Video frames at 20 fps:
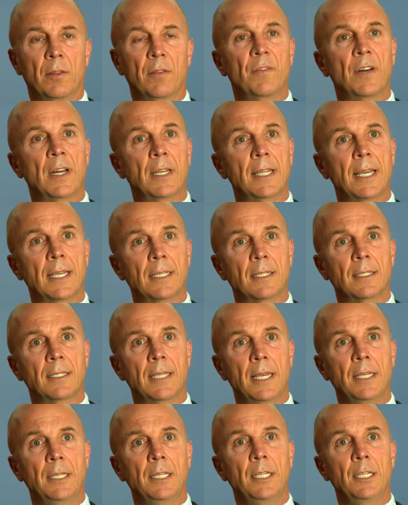The fund has a
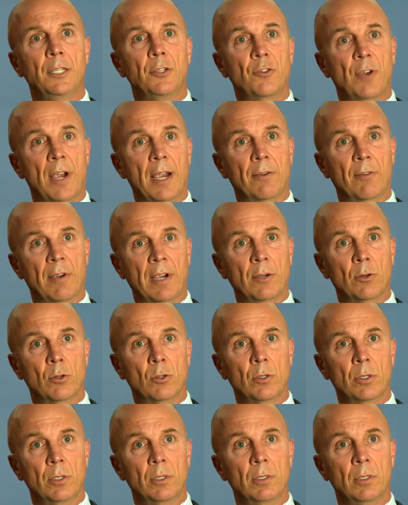10 year track
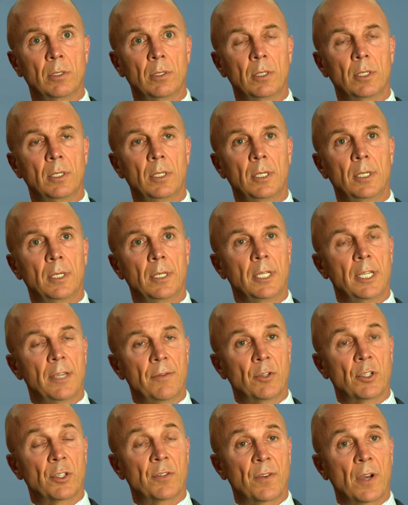record.
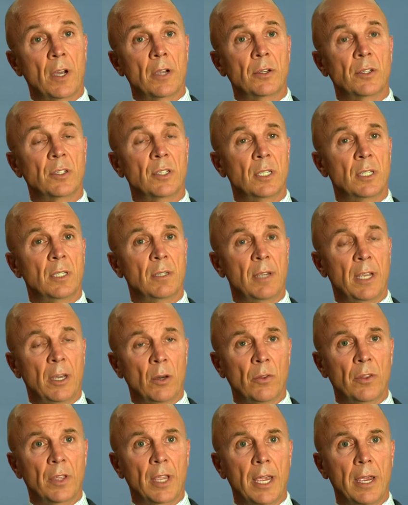Given its focus in
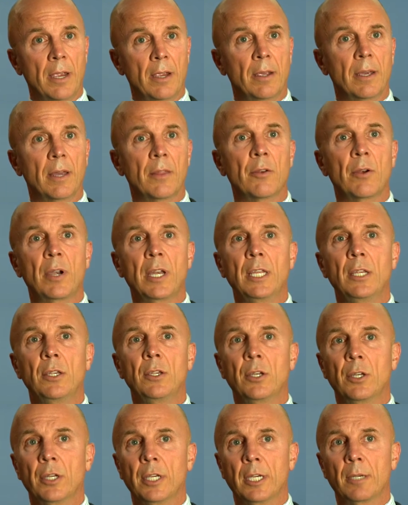healthcare, are there any
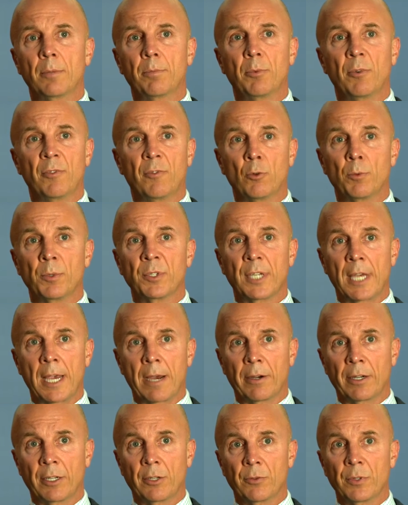unique performance
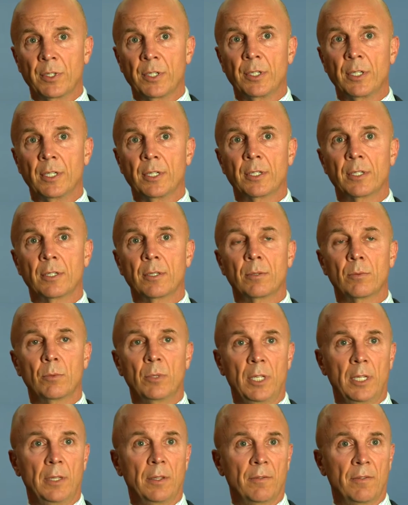characteristics
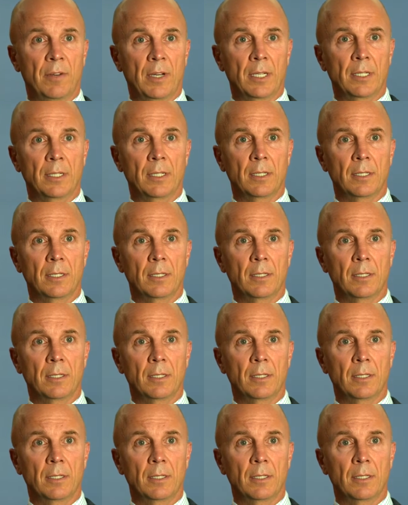within the fund?